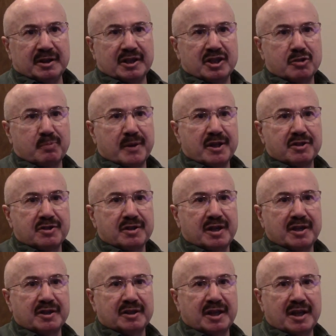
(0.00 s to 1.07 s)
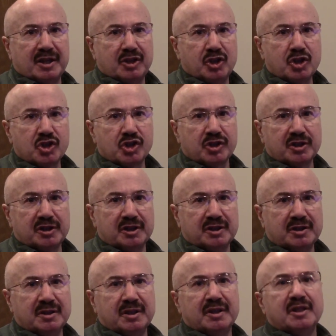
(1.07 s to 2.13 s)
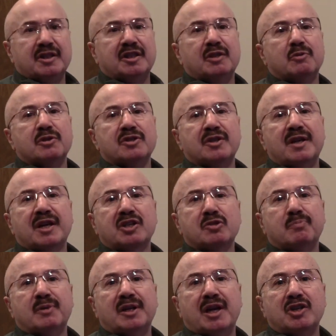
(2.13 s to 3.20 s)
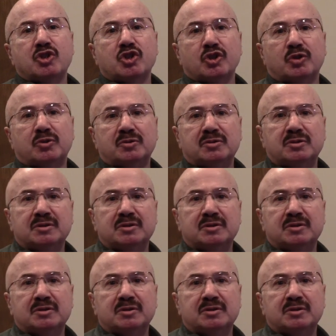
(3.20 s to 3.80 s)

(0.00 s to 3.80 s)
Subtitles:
is by saying that initially there was an exponential